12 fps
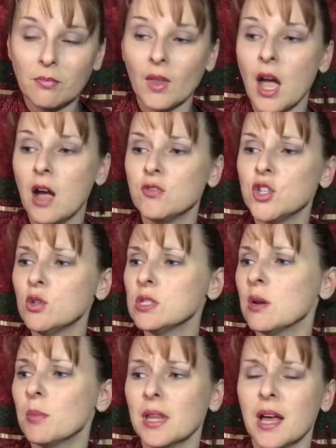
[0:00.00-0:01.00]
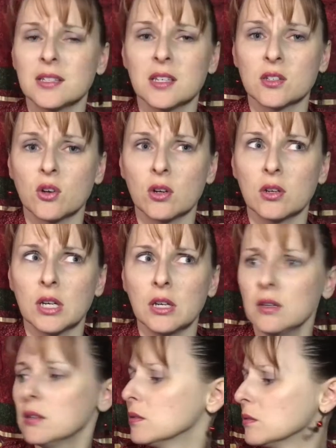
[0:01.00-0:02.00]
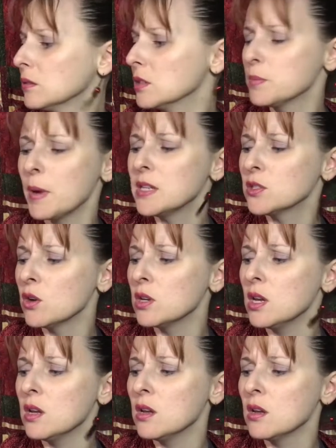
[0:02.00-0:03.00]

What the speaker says: I've chosen a molasses cookie. A spice cookie.